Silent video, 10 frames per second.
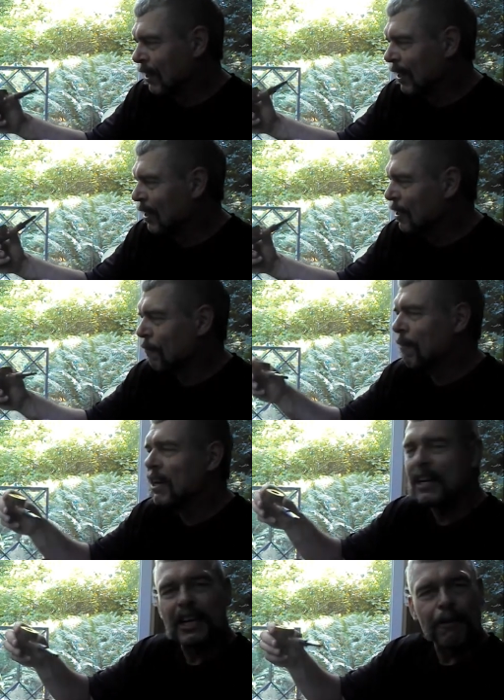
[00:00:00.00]
an
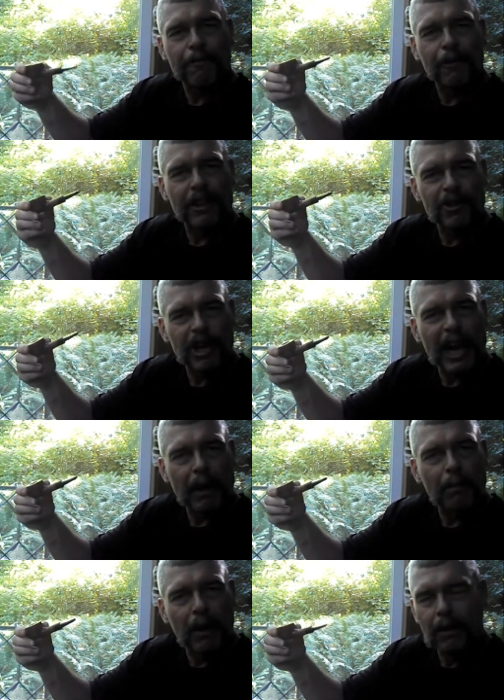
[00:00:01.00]
affinity for the
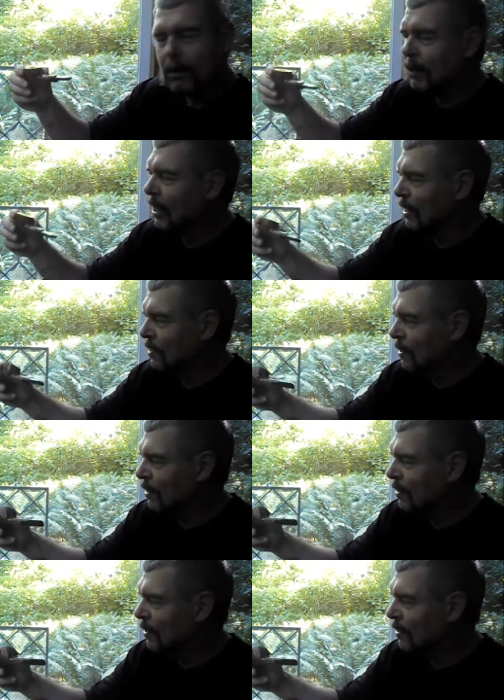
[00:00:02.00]
shape, and